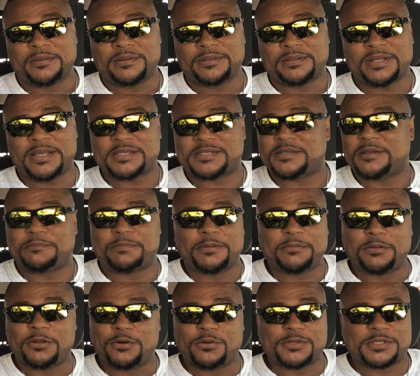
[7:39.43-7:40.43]
That's some
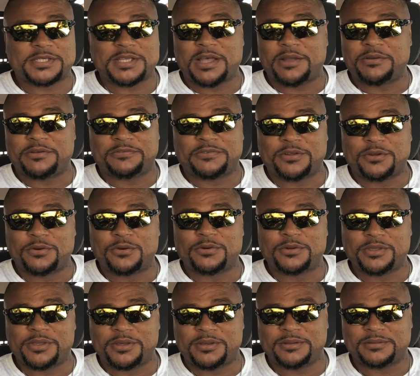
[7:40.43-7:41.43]
people's whole salary for the whole
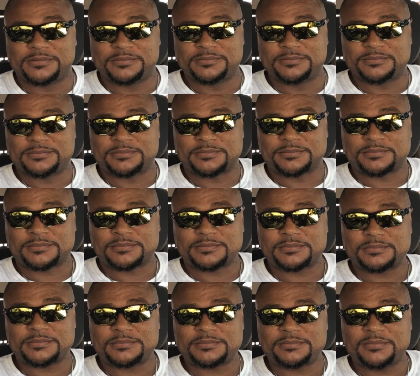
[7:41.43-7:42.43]
year.
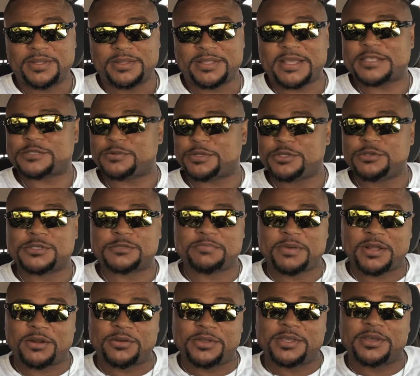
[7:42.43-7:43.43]
That's what you
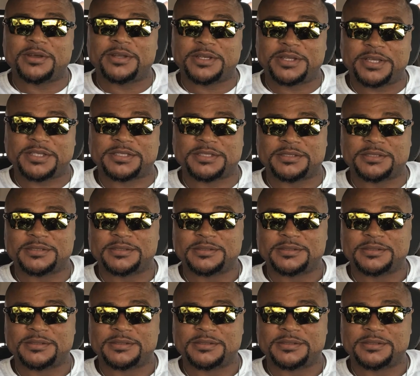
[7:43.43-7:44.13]
spend on your addiction.